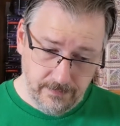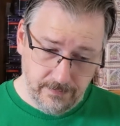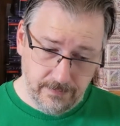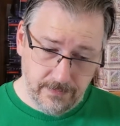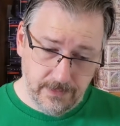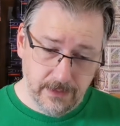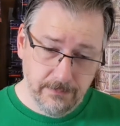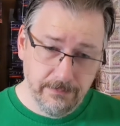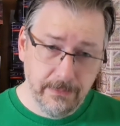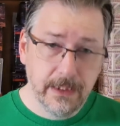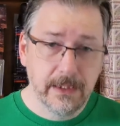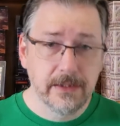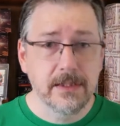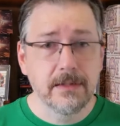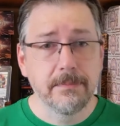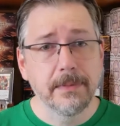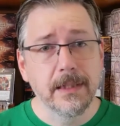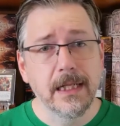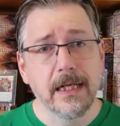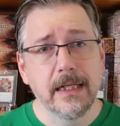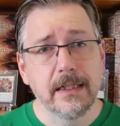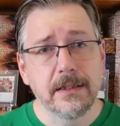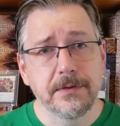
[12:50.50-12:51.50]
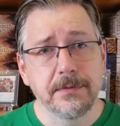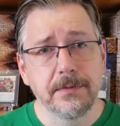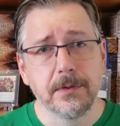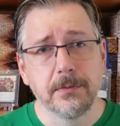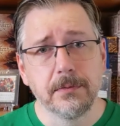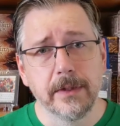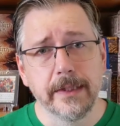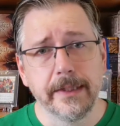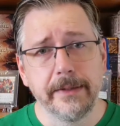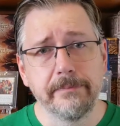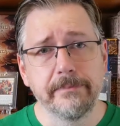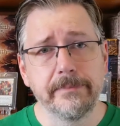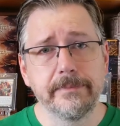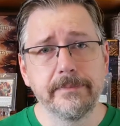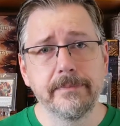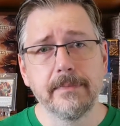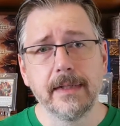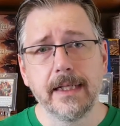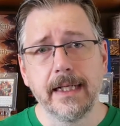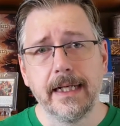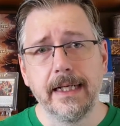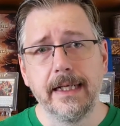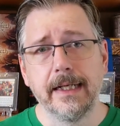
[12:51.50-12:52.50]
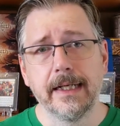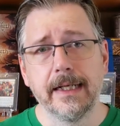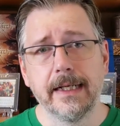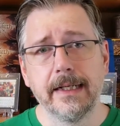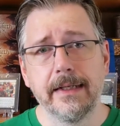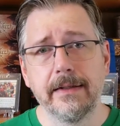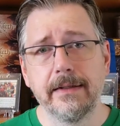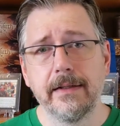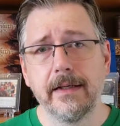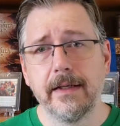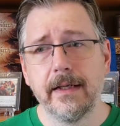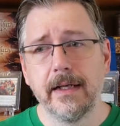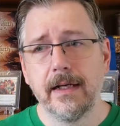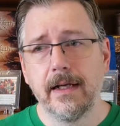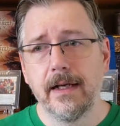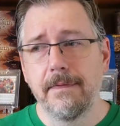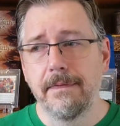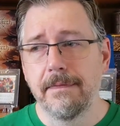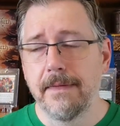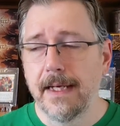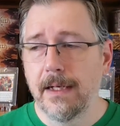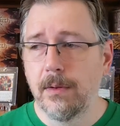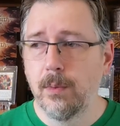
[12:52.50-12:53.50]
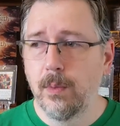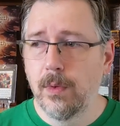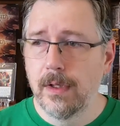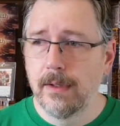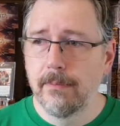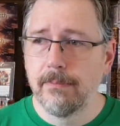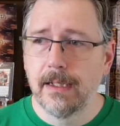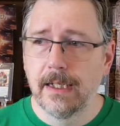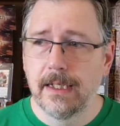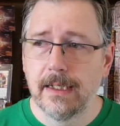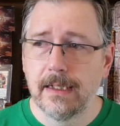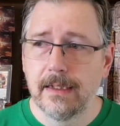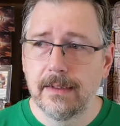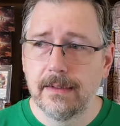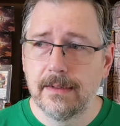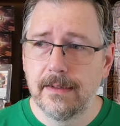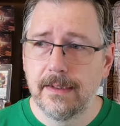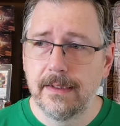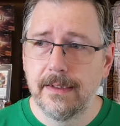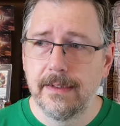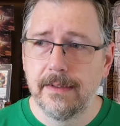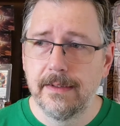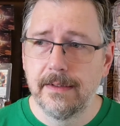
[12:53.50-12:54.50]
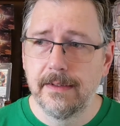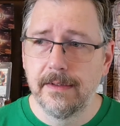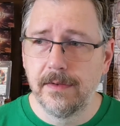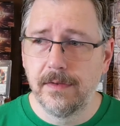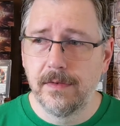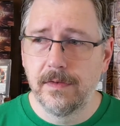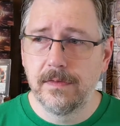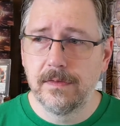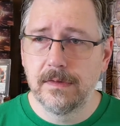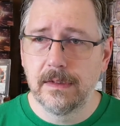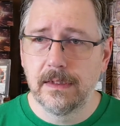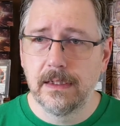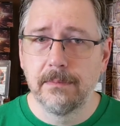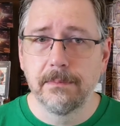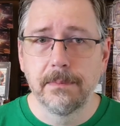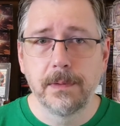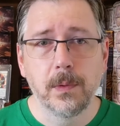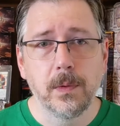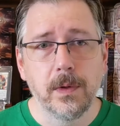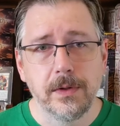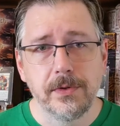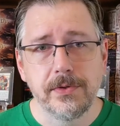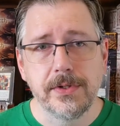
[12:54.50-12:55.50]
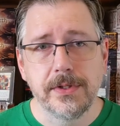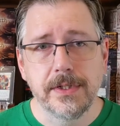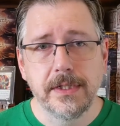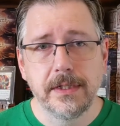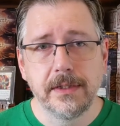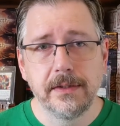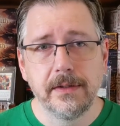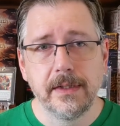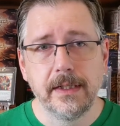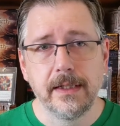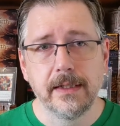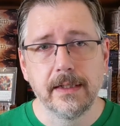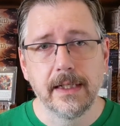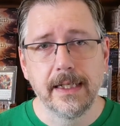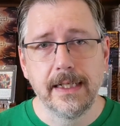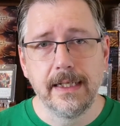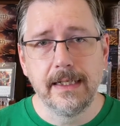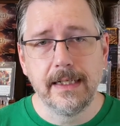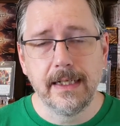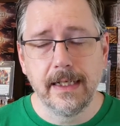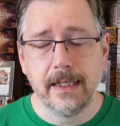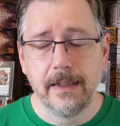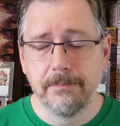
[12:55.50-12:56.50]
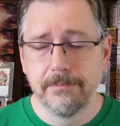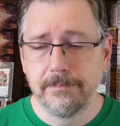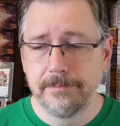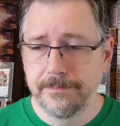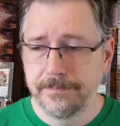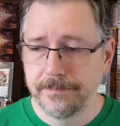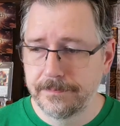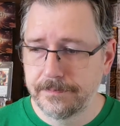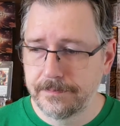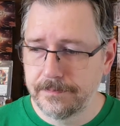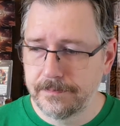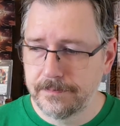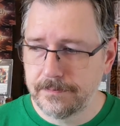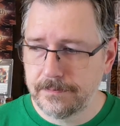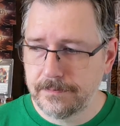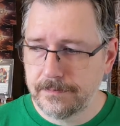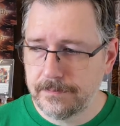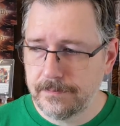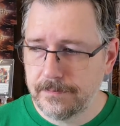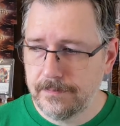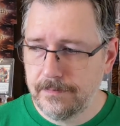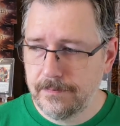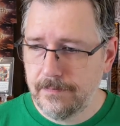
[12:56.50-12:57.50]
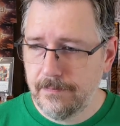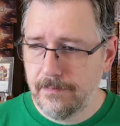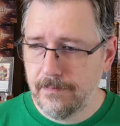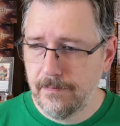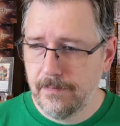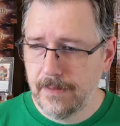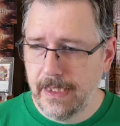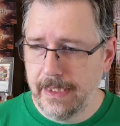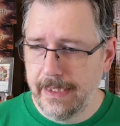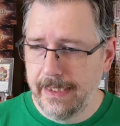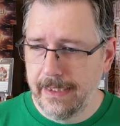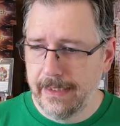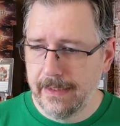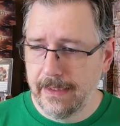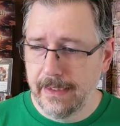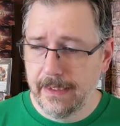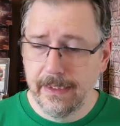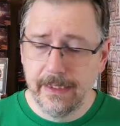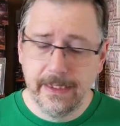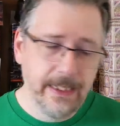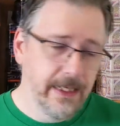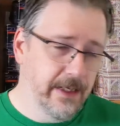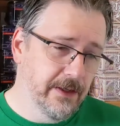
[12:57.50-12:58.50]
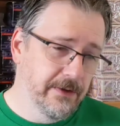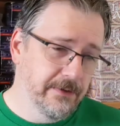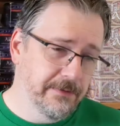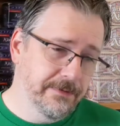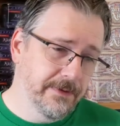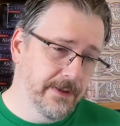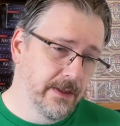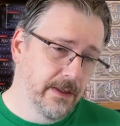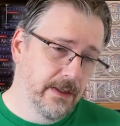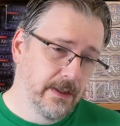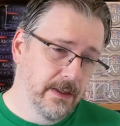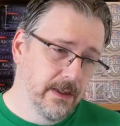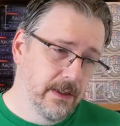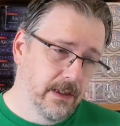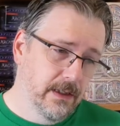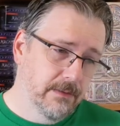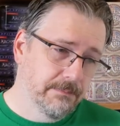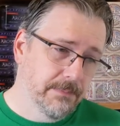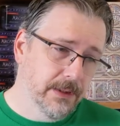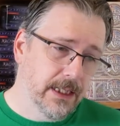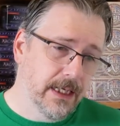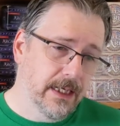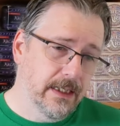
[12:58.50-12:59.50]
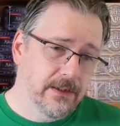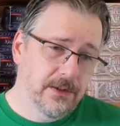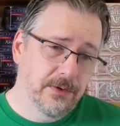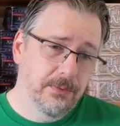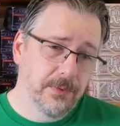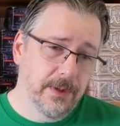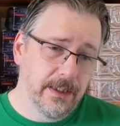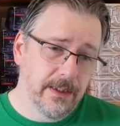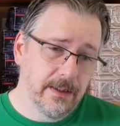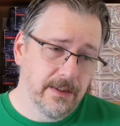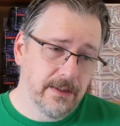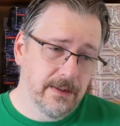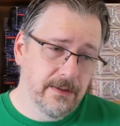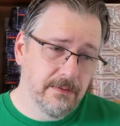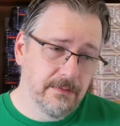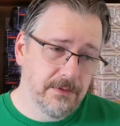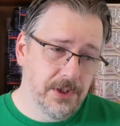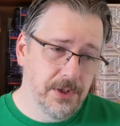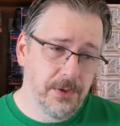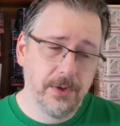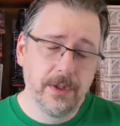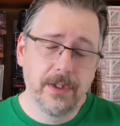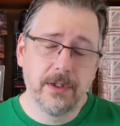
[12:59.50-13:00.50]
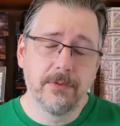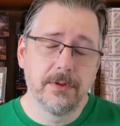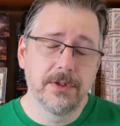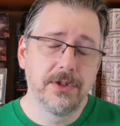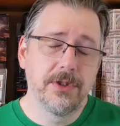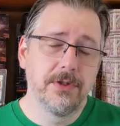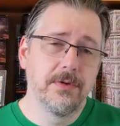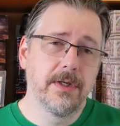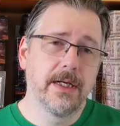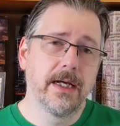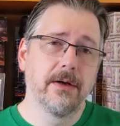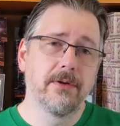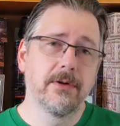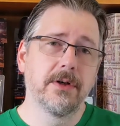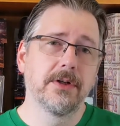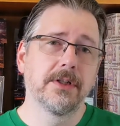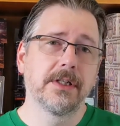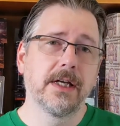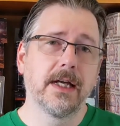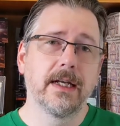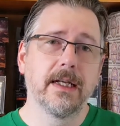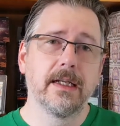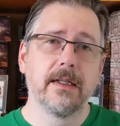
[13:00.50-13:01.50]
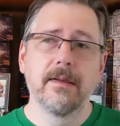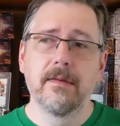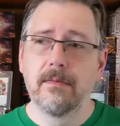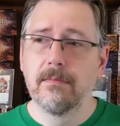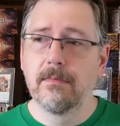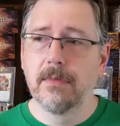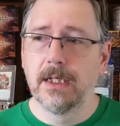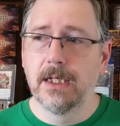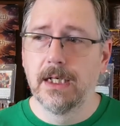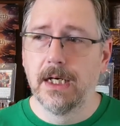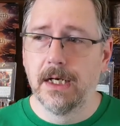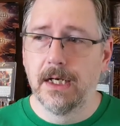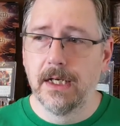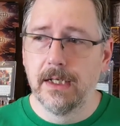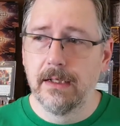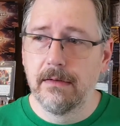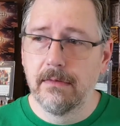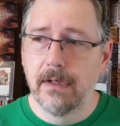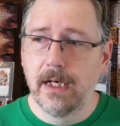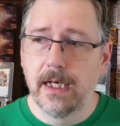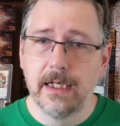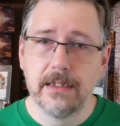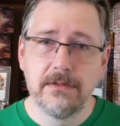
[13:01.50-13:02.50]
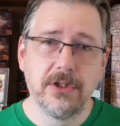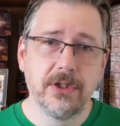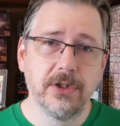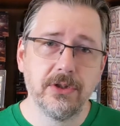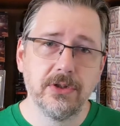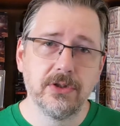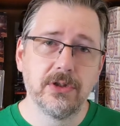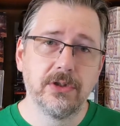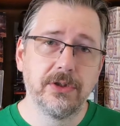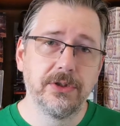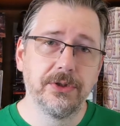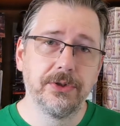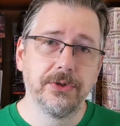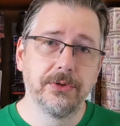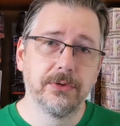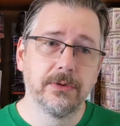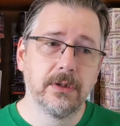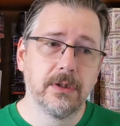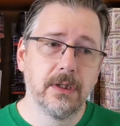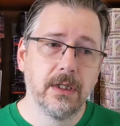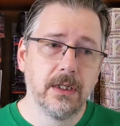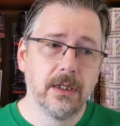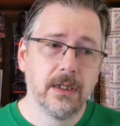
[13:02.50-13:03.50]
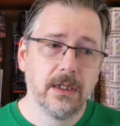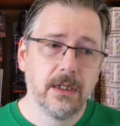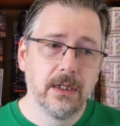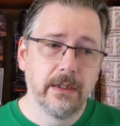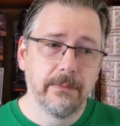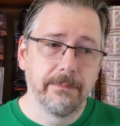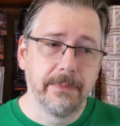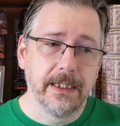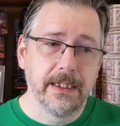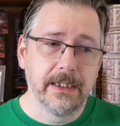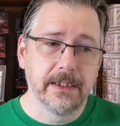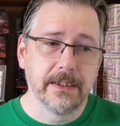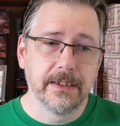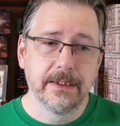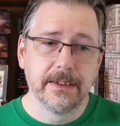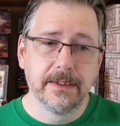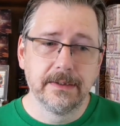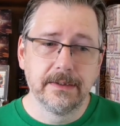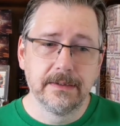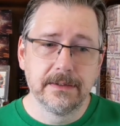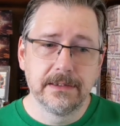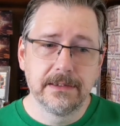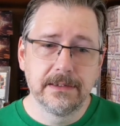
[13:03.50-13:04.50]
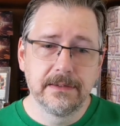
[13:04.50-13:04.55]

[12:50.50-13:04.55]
because it blocks for 1, and that 1 block is important in the late game. And I have blocked with Tunic with 2 counters on it on turn 2 because